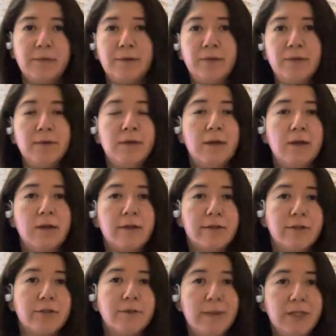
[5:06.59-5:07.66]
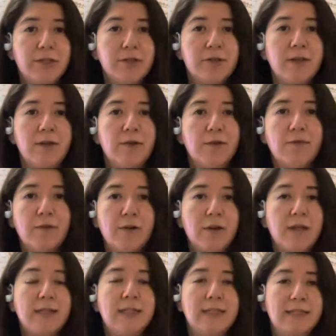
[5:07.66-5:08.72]
So just make sure that you're
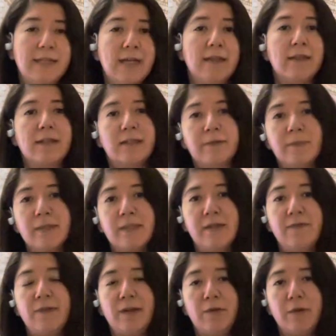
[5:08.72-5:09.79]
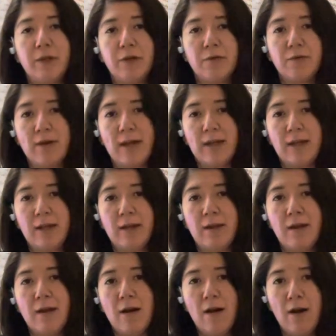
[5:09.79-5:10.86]
very detailed and specific when you're writing
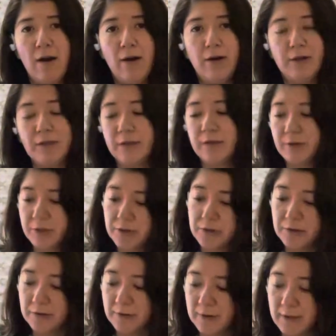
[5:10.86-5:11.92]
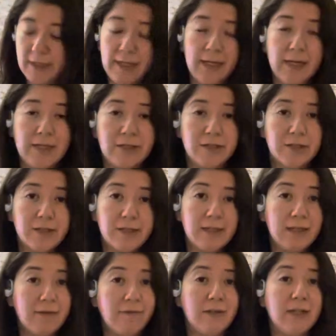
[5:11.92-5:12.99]
on your journal. And again, just an
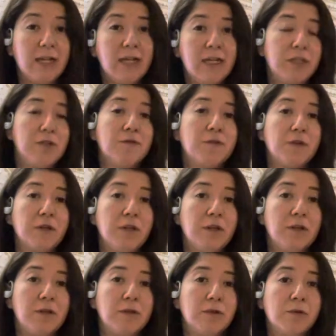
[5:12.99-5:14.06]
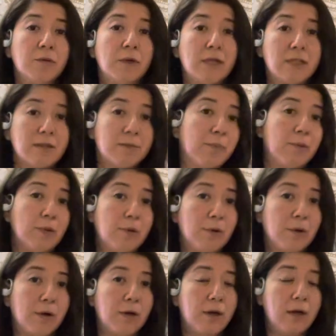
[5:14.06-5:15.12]
invitation for you to
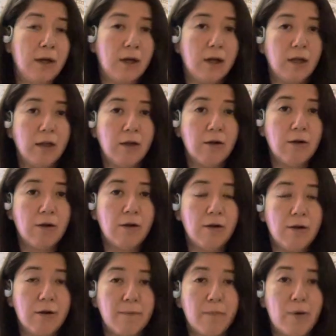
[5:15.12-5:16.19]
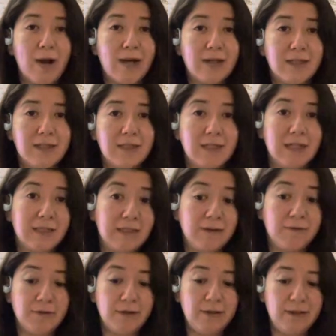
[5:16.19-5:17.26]
explore your practice at a
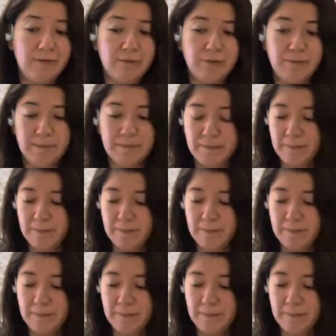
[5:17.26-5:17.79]
different level.